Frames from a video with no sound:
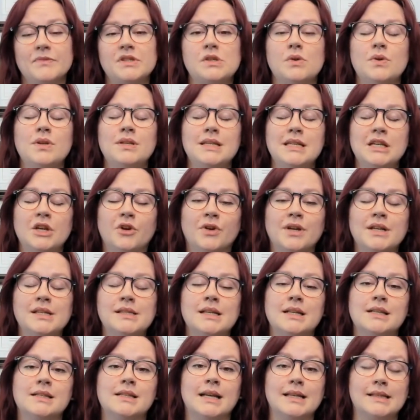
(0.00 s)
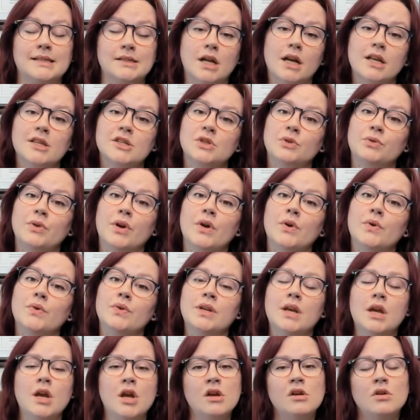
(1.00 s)
So a decrease in
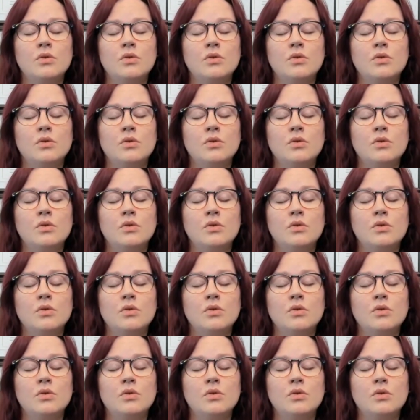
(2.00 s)
testosterone,